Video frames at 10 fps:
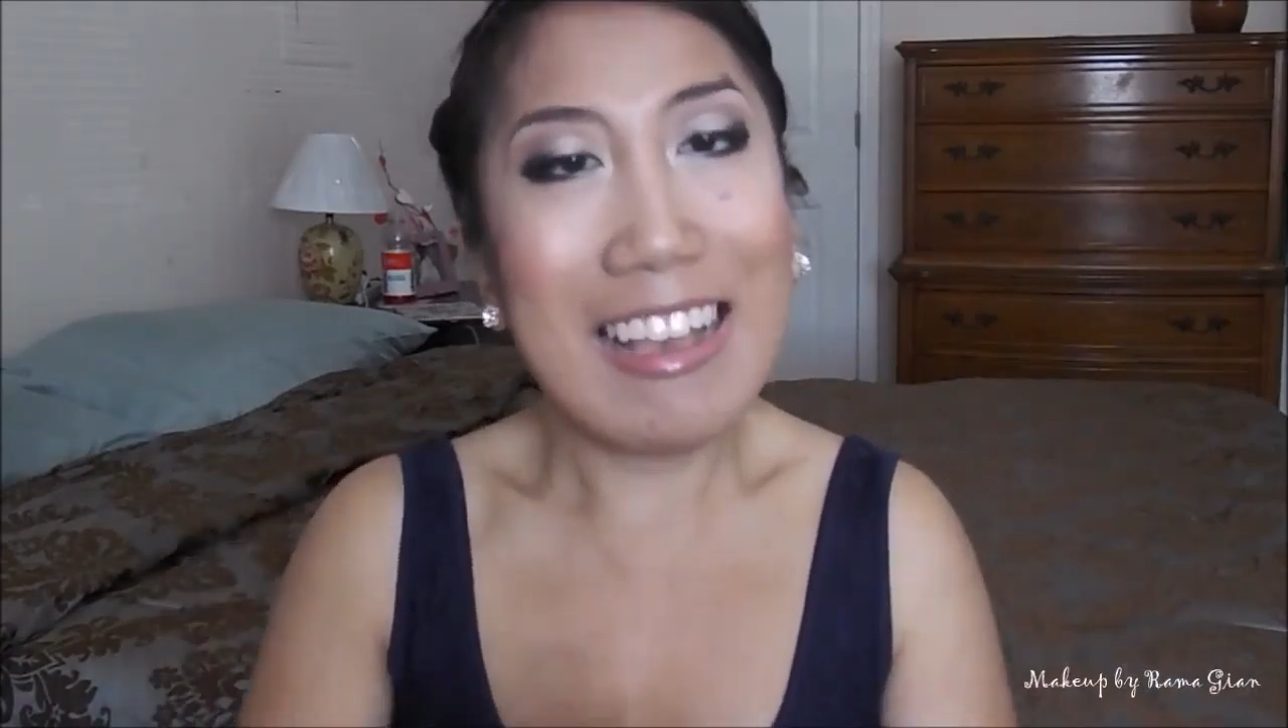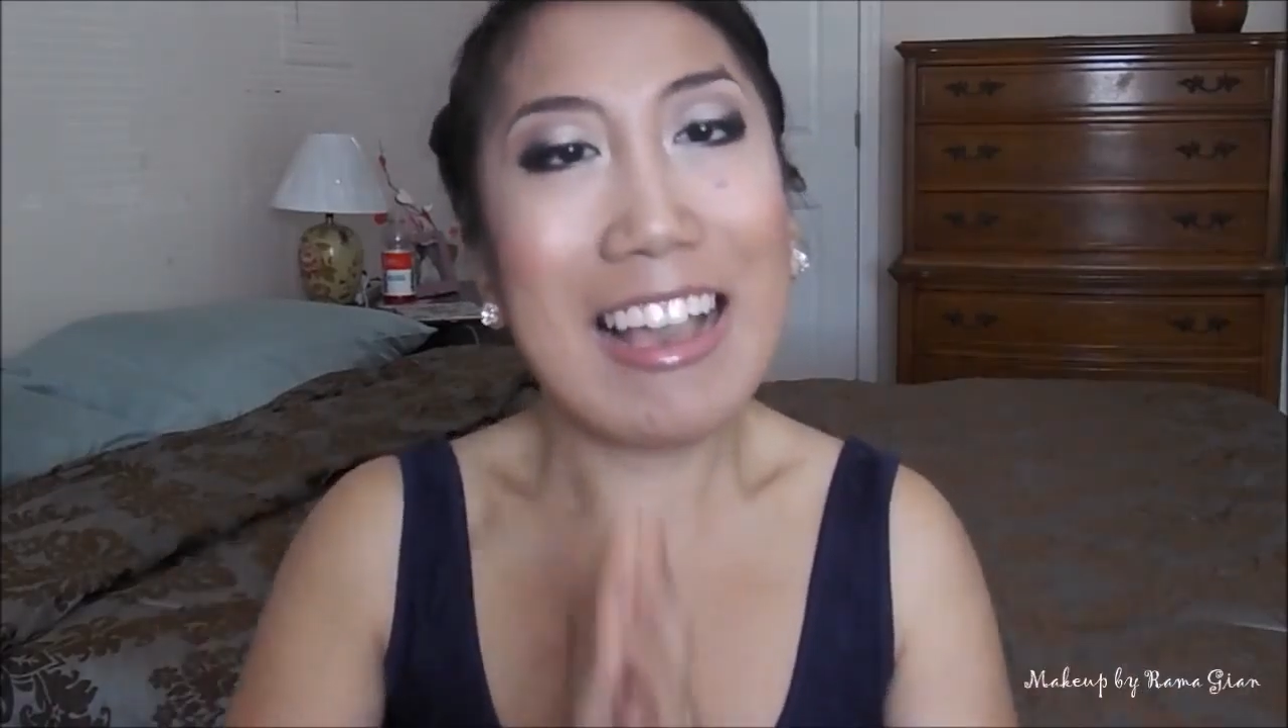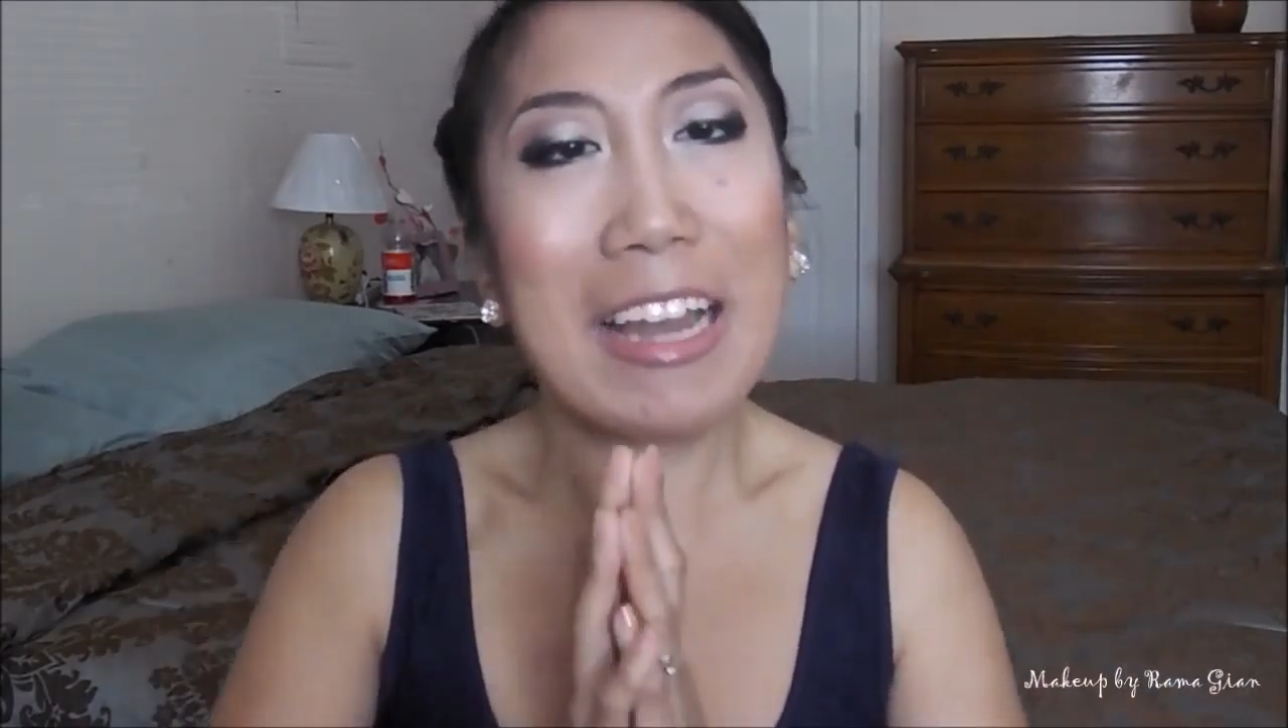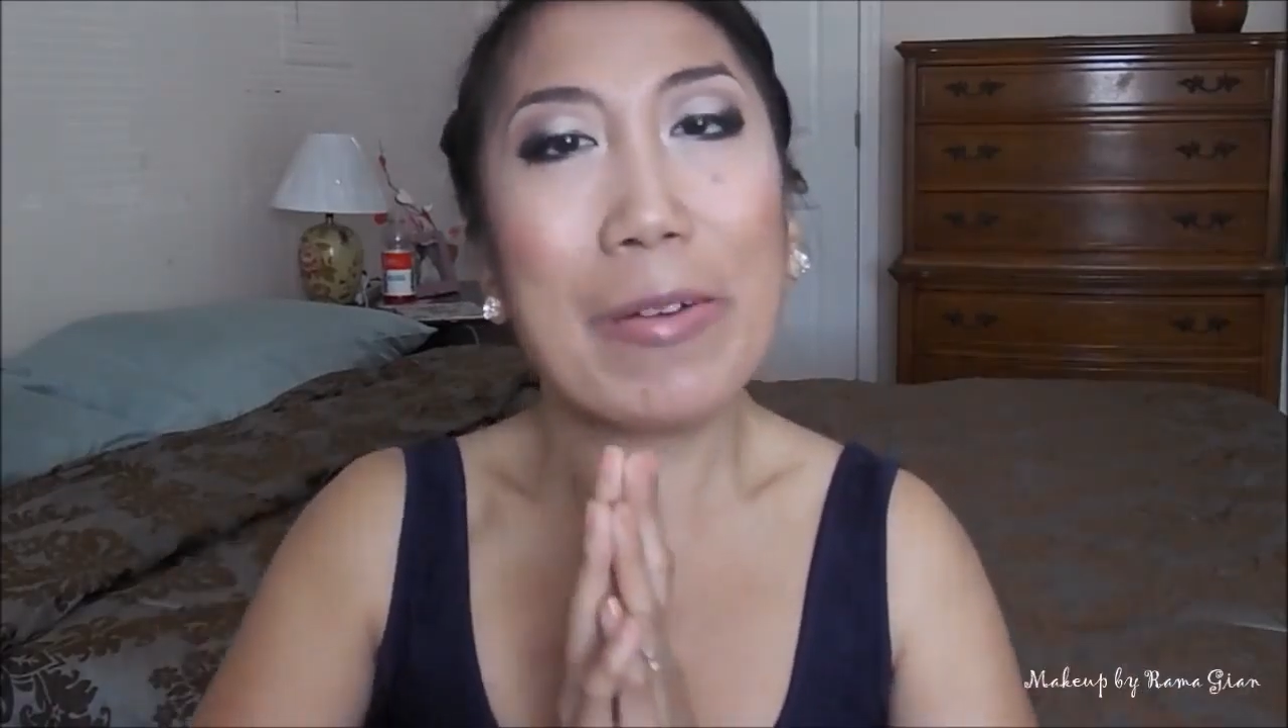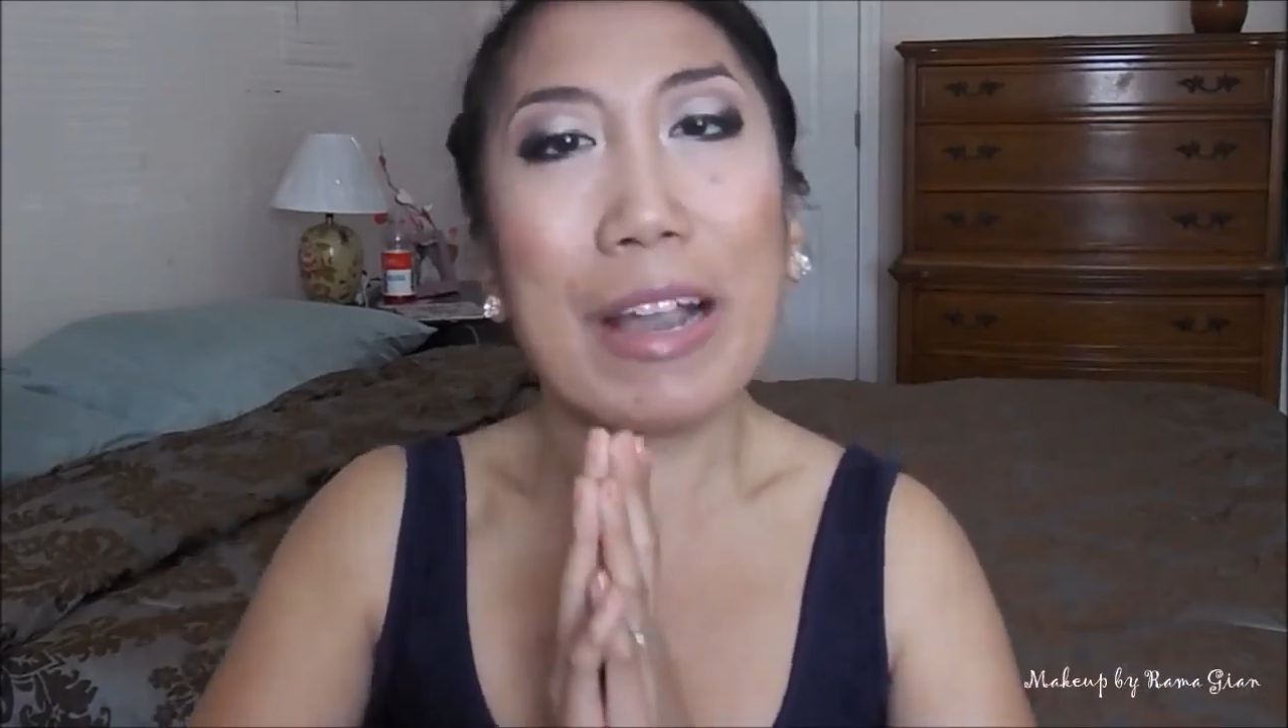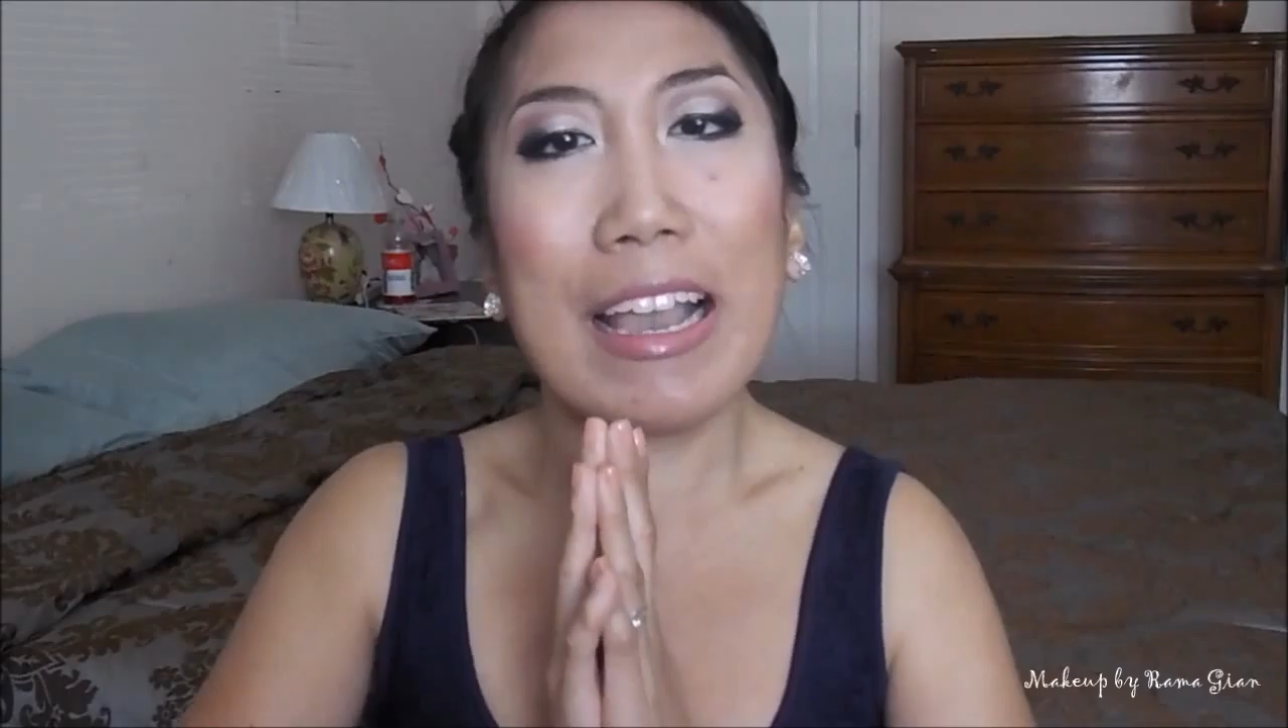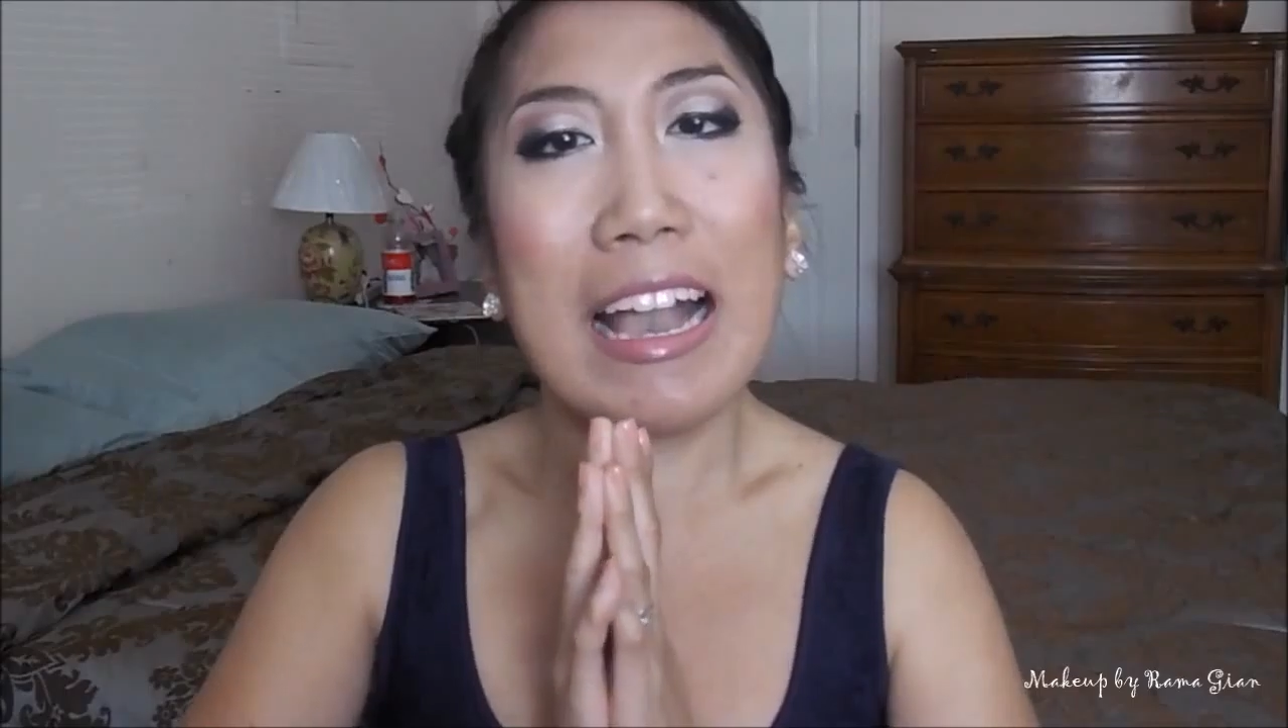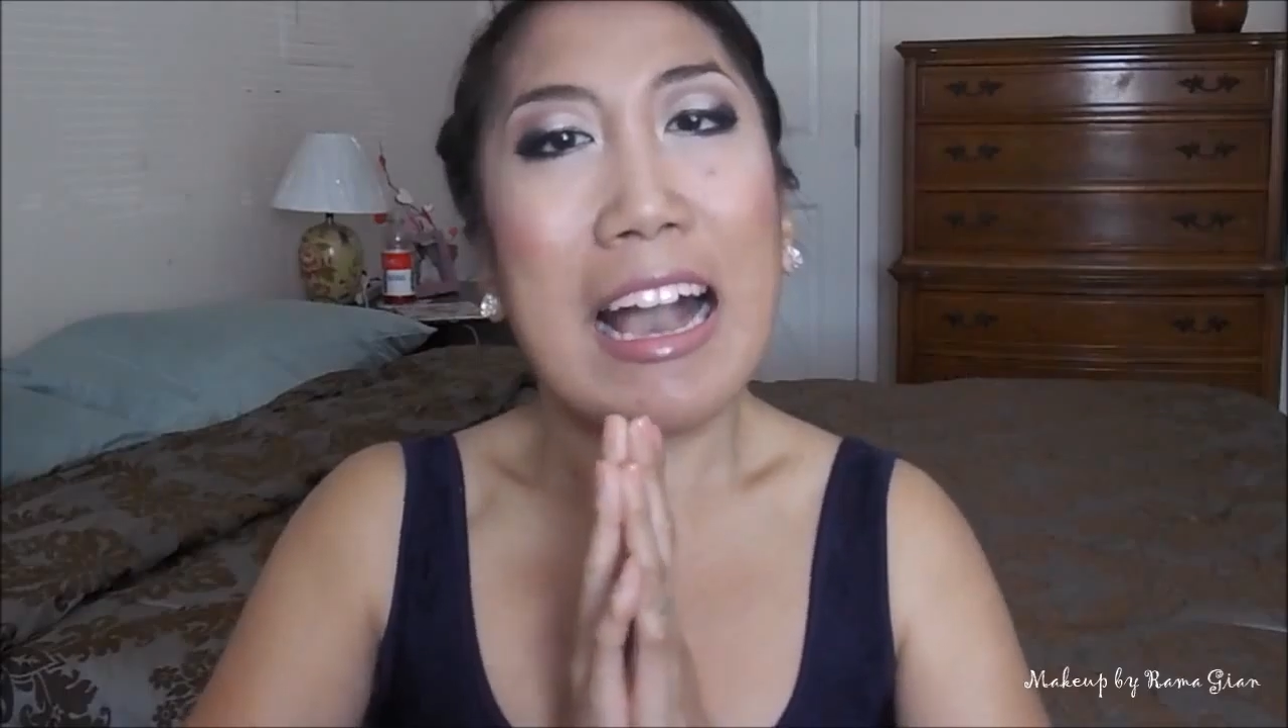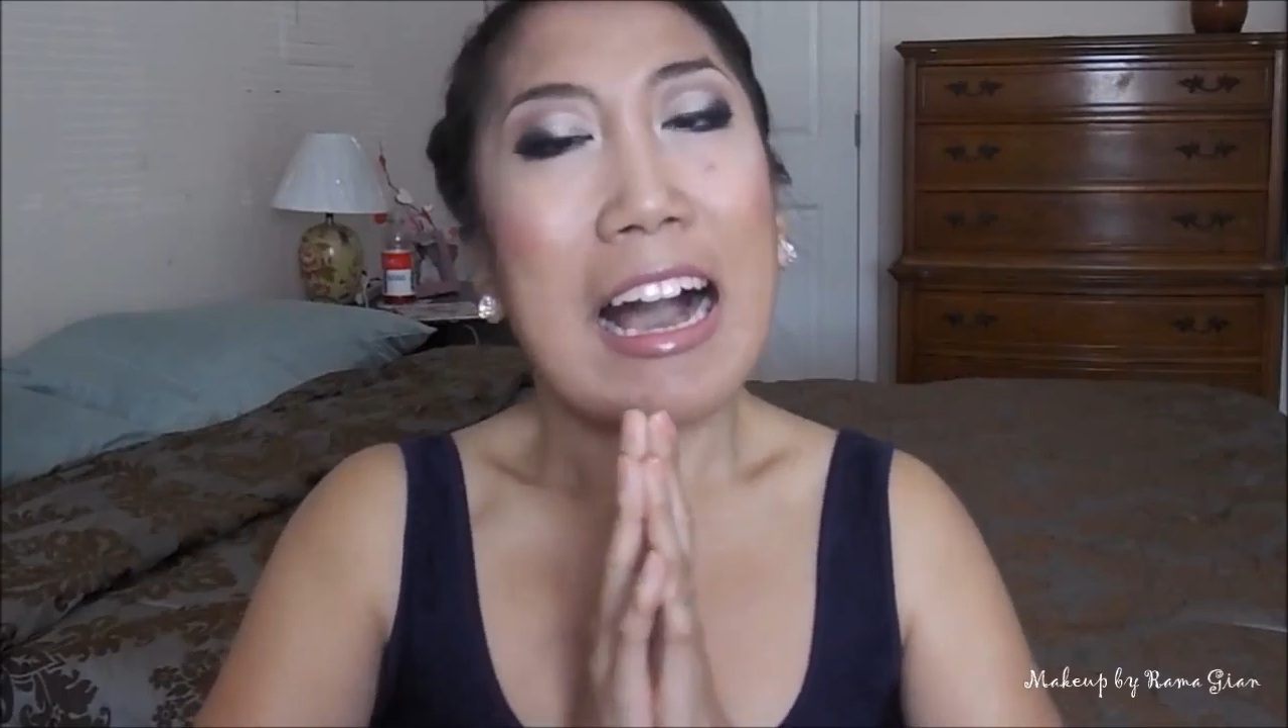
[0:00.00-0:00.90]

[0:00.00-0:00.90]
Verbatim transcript: anyway,